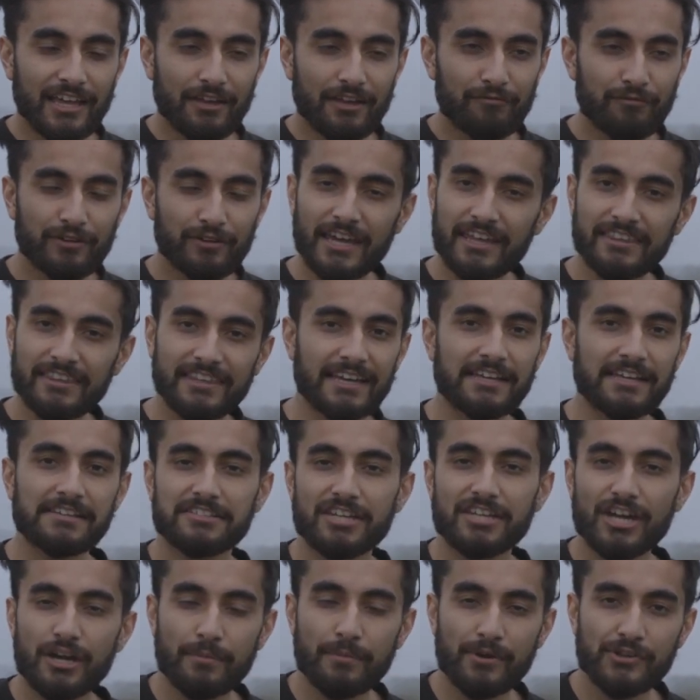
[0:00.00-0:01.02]
forget that it's
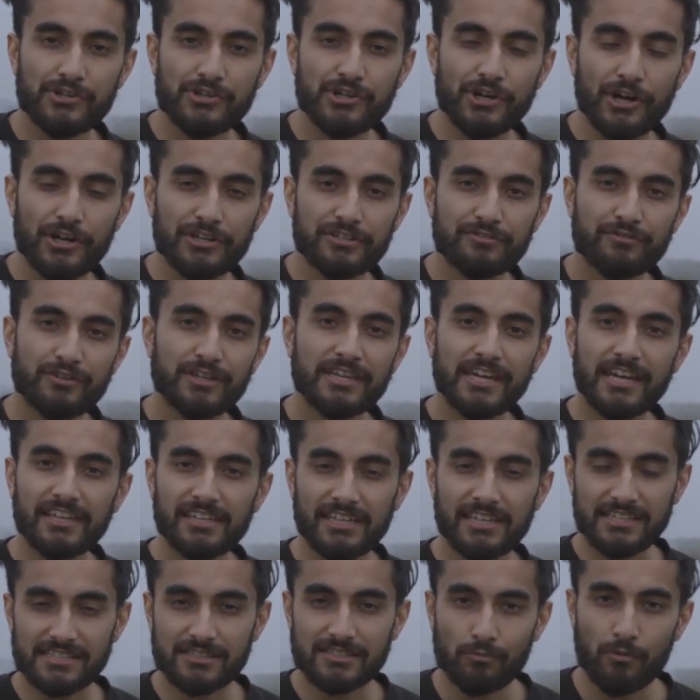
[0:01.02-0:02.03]
turbocharged, forget
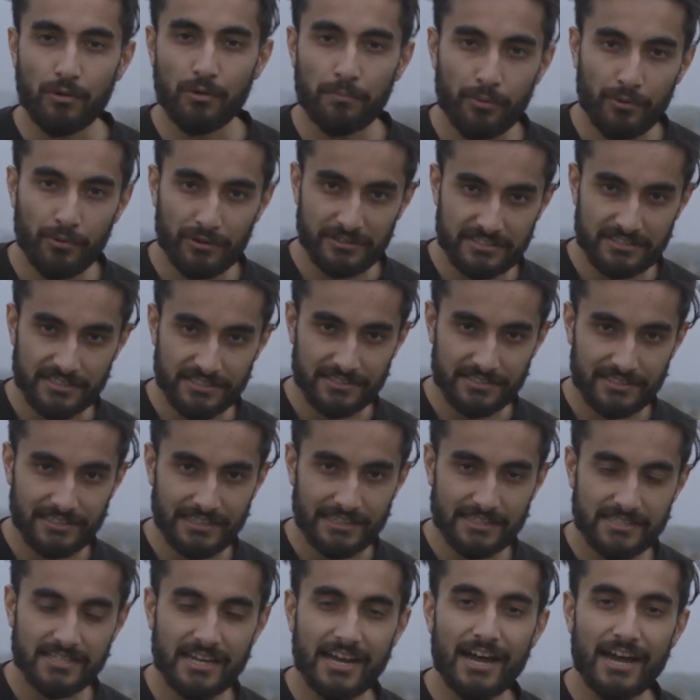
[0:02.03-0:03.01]
that it's a 1.6 litre,